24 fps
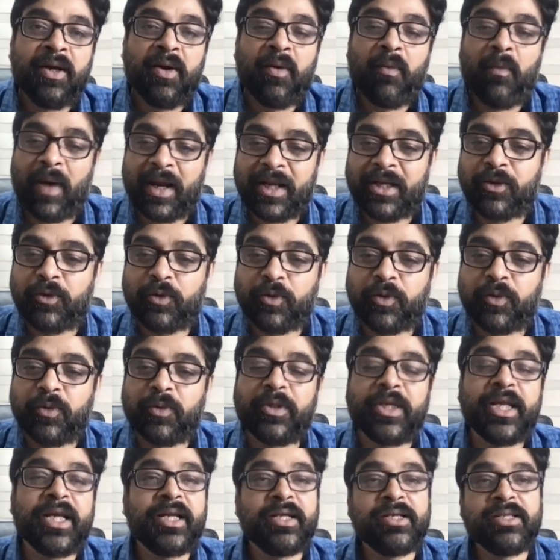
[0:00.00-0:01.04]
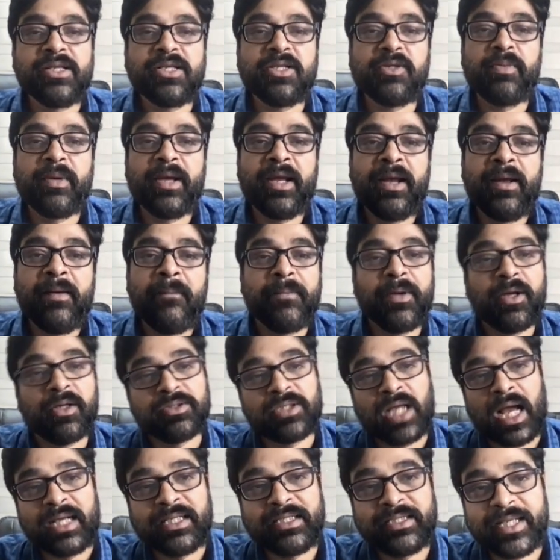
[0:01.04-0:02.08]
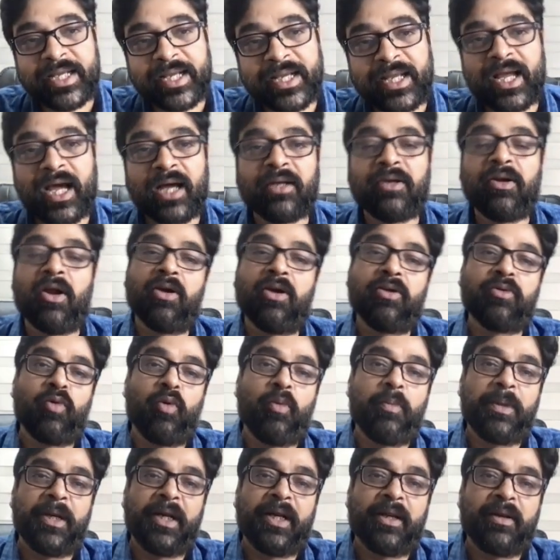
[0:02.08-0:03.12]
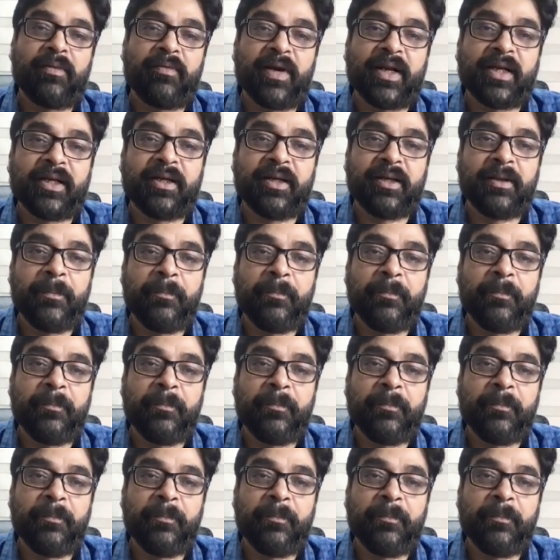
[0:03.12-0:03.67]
Why do you take this way? Because I, j, k are non-coplanar vector.